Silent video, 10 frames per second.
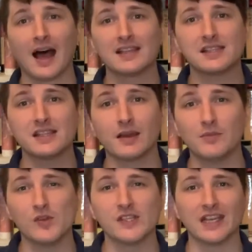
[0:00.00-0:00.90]
I see them
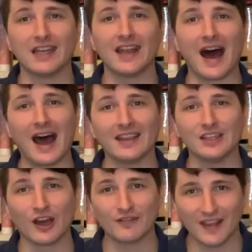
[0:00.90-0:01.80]
using not
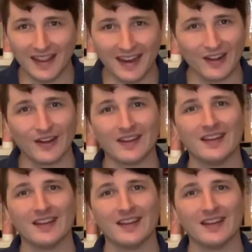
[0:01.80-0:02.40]
enough air.